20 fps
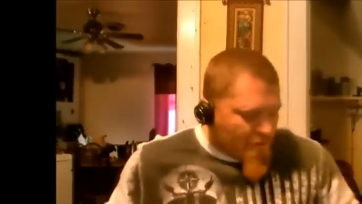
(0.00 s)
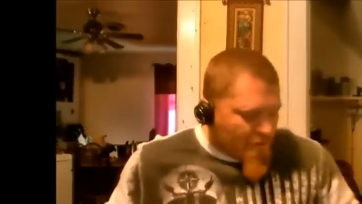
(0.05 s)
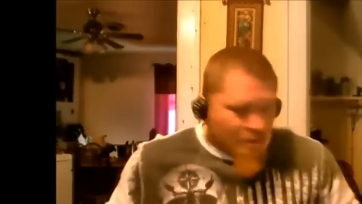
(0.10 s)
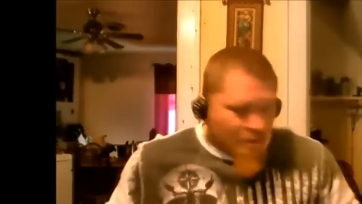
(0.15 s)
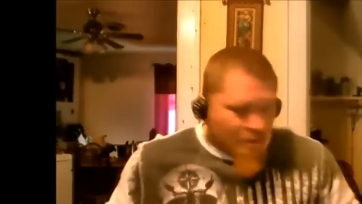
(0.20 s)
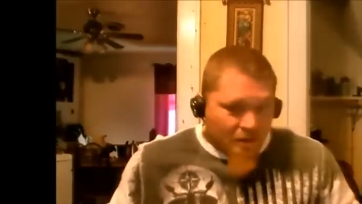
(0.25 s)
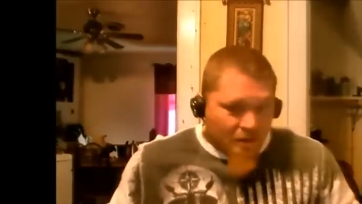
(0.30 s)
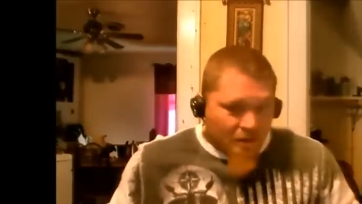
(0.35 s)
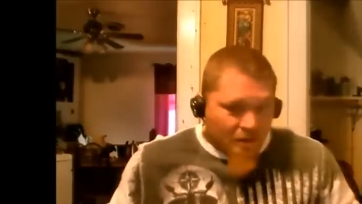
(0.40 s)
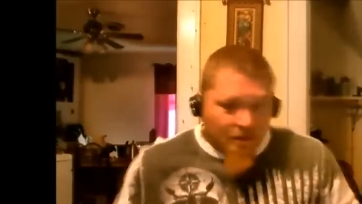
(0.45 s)

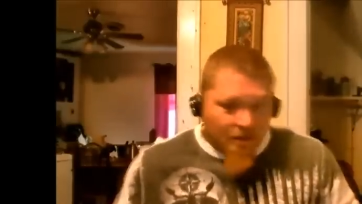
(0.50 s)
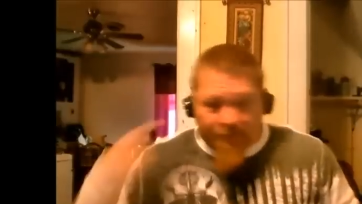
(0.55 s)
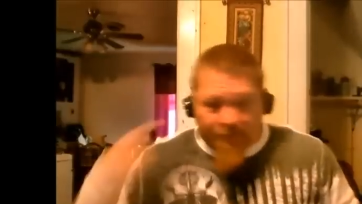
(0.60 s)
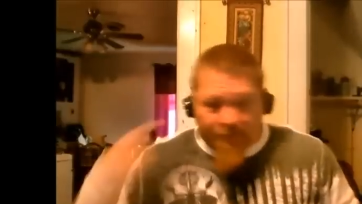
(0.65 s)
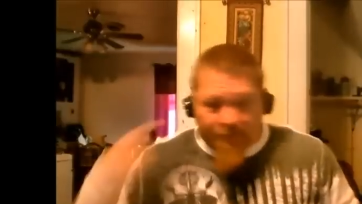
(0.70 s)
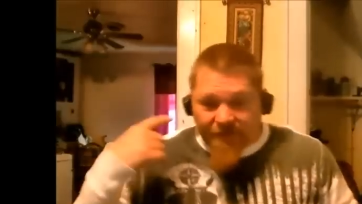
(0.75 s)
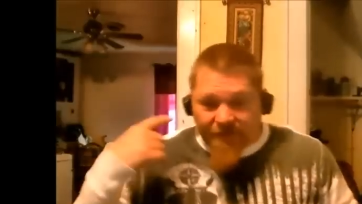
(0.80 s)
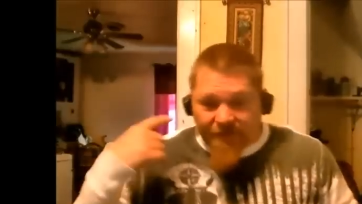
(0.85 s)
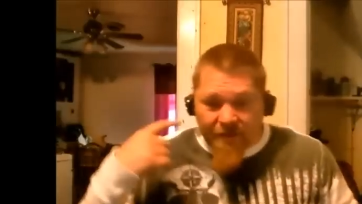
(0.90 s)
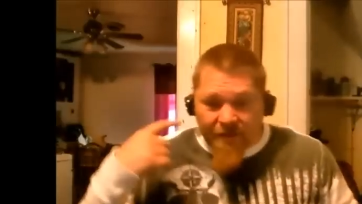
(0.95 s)
The
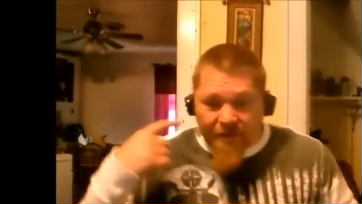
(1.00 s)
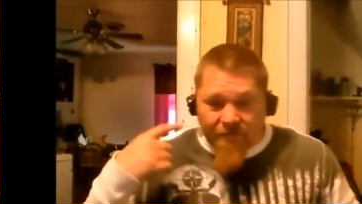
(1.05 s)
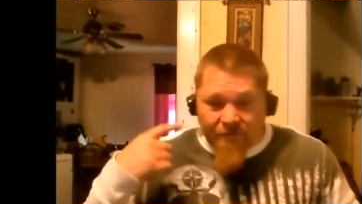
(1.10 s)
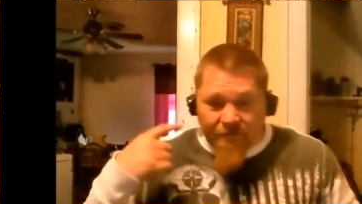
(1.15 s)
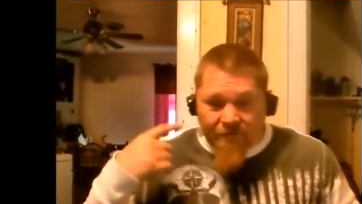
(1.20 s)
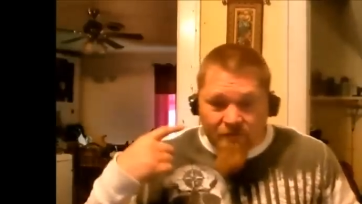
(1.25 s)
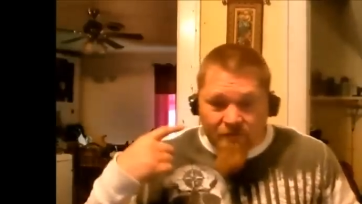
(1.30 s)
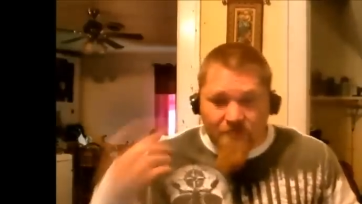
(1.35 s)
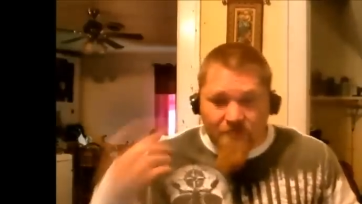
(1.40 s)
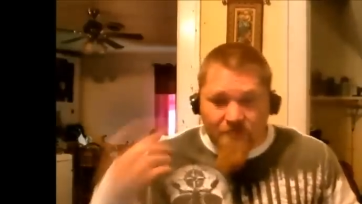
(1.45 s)

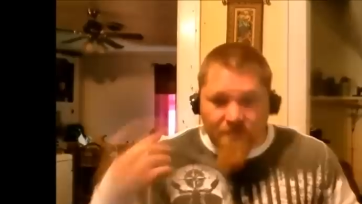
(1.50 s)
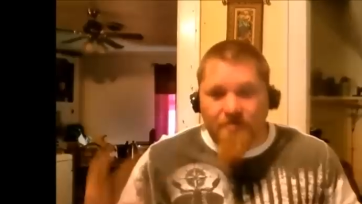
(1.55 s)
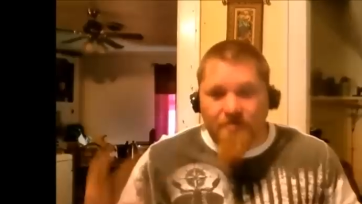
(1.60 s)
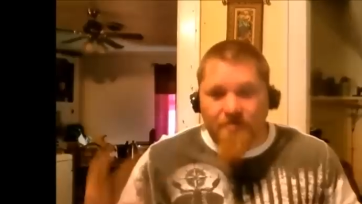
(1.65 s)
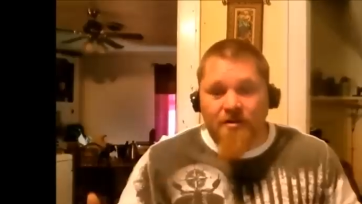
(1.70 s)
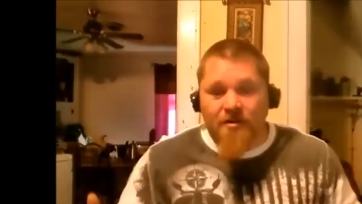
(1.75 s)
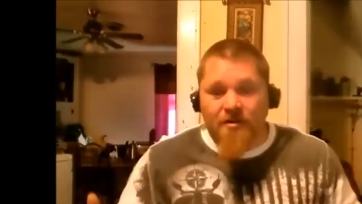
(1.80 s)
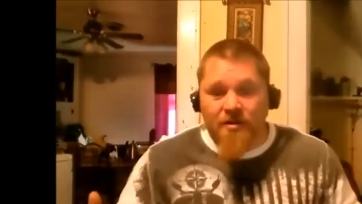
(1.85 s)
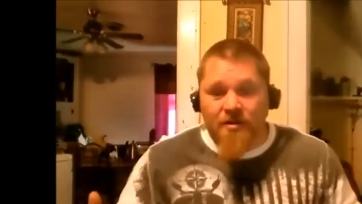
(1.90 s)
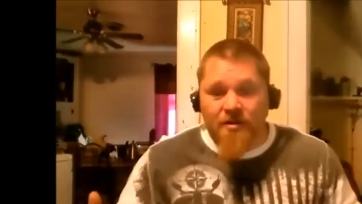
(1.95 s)
headphones
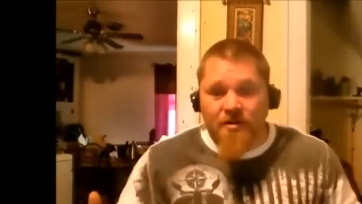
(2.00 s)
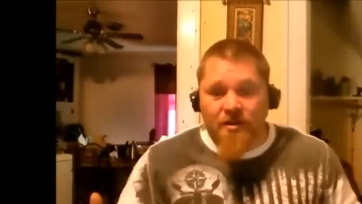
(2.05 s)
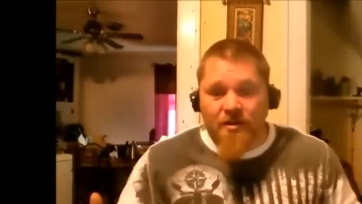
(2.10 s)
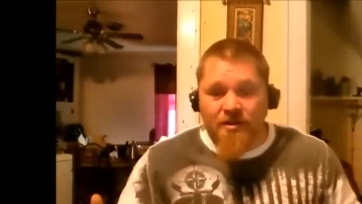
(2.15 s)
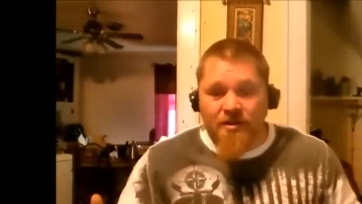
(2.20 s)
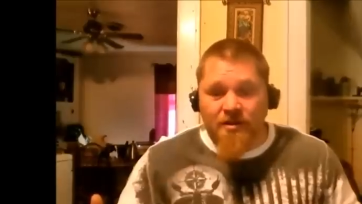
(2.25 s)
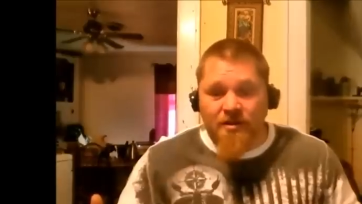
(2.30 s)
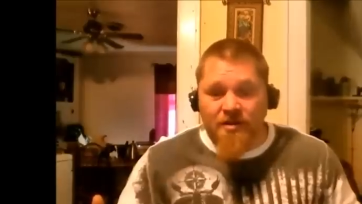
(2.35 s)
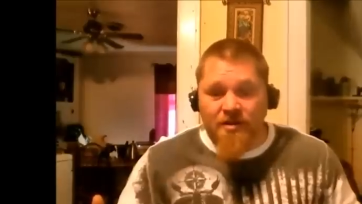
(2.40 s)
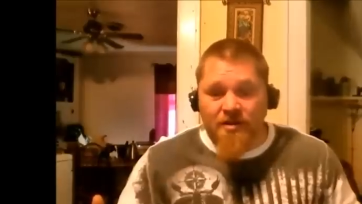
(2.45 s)

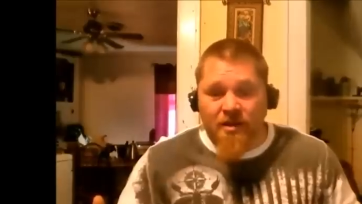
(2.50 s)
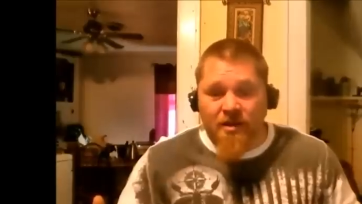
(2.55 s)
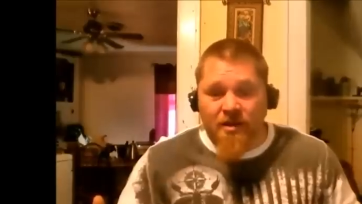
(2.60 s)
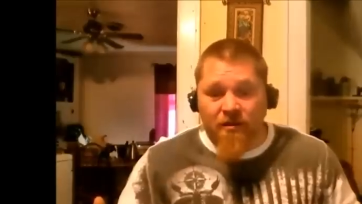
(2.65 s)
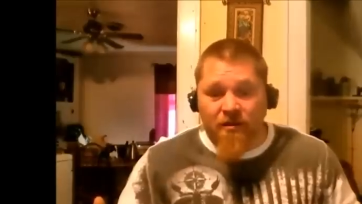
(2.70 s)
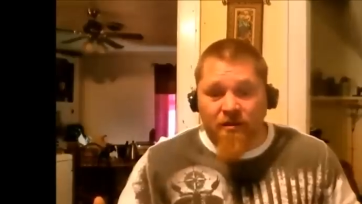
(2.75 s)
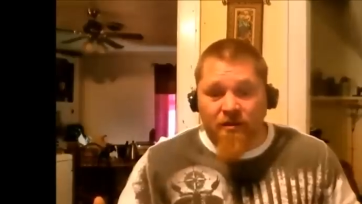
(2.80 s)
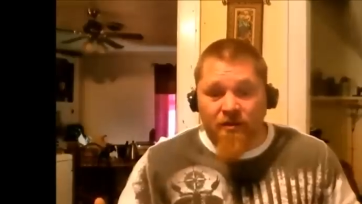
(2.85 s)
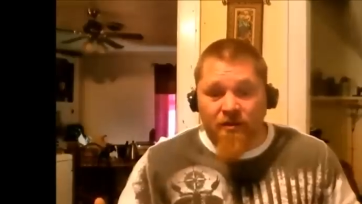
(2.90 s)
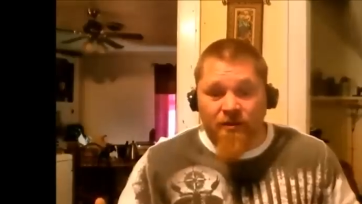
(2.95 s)
is a
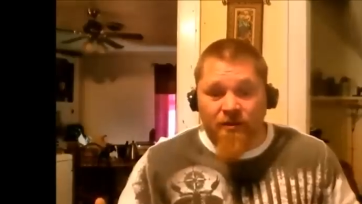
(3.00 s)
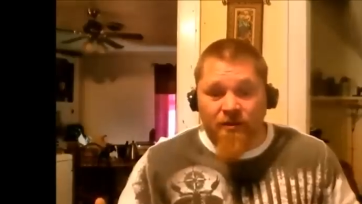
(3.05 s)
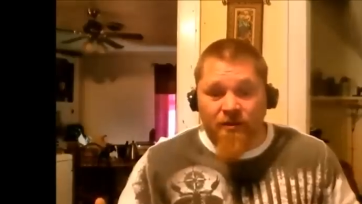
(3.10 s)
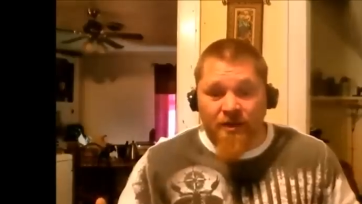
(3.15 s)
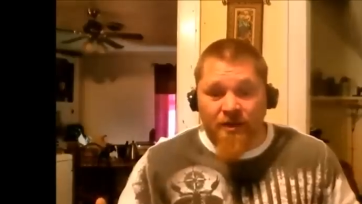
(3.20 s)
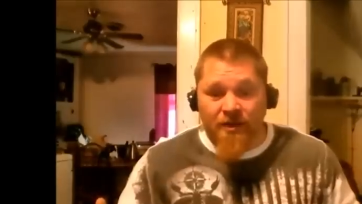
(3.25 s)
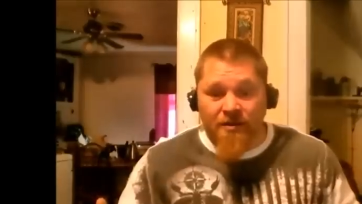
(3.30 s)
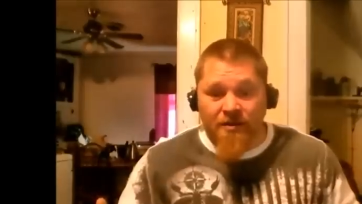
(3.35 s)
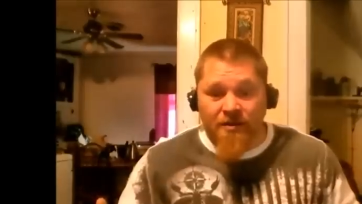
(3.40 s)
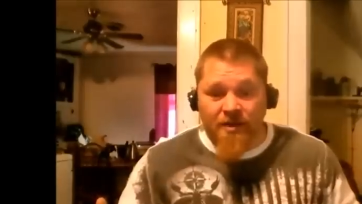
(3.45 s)
Bluetooth
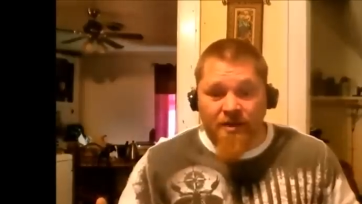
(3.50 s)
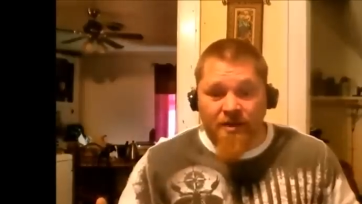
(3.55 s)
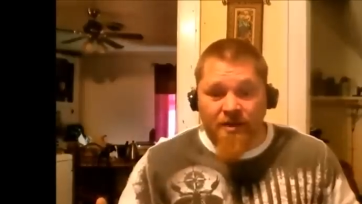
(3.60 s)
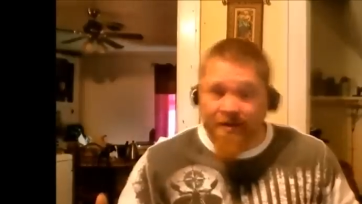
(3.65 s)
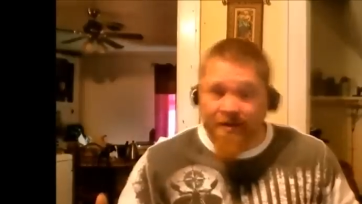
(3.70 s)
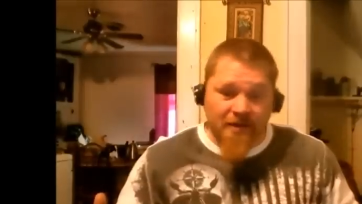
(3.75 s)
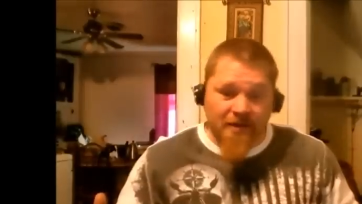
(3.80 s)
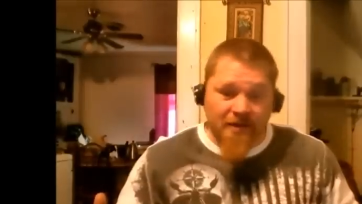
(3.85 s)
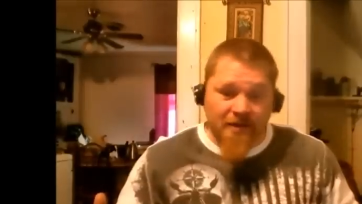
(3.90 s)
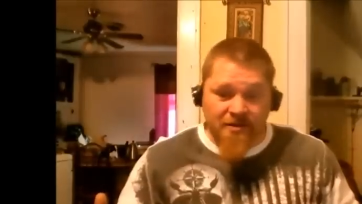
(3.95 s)
headset. I'm
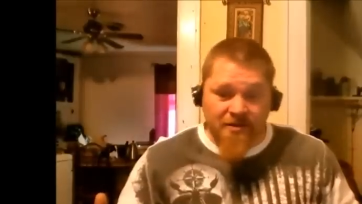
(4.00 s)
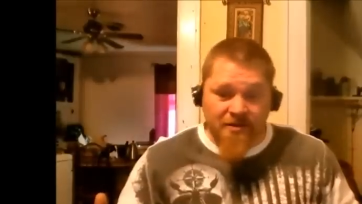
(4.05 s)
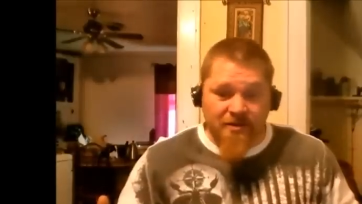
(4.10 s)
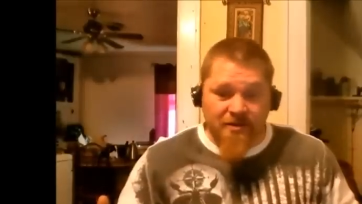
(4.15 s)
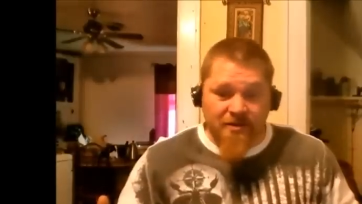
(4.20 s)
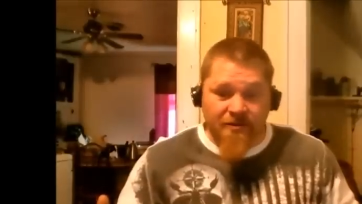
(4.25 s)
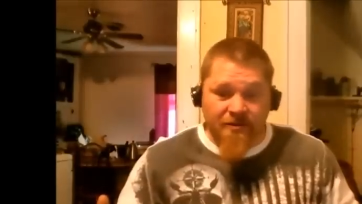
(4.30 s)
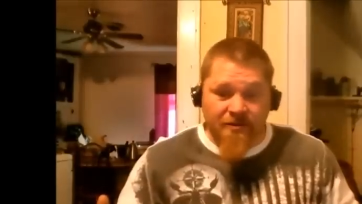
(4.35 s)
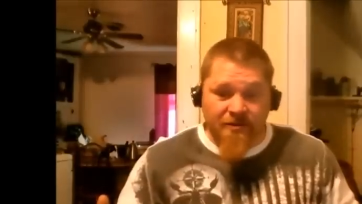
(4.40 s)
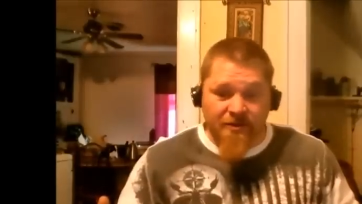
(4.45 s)
not listening
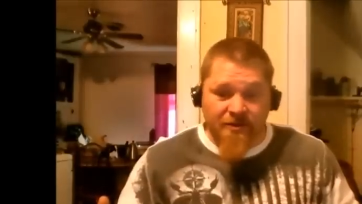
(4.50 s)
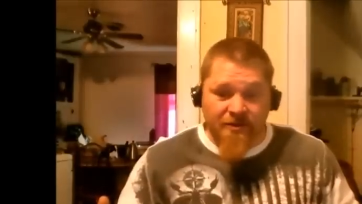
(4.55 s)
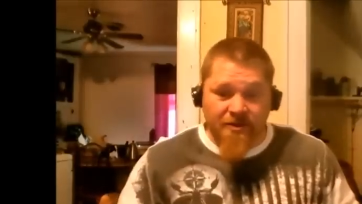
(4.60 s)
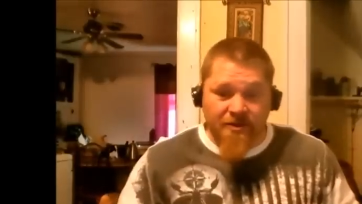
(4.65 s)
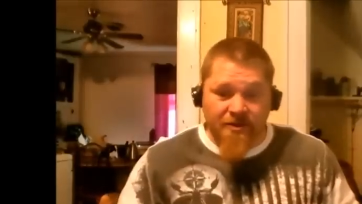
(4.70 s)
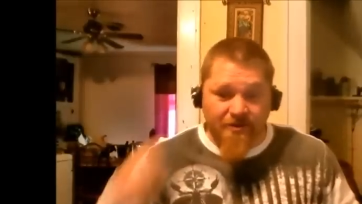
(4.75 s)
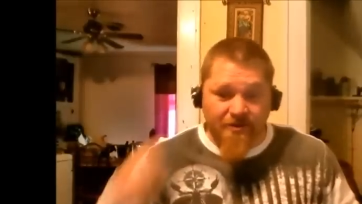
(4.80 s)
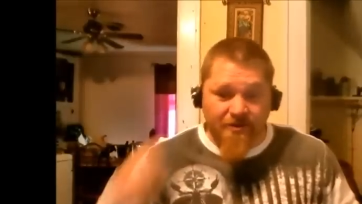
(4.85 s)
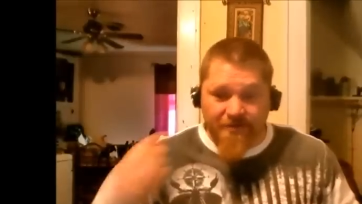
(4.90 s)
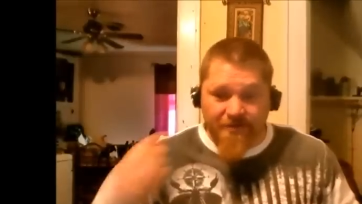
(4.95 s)
to music.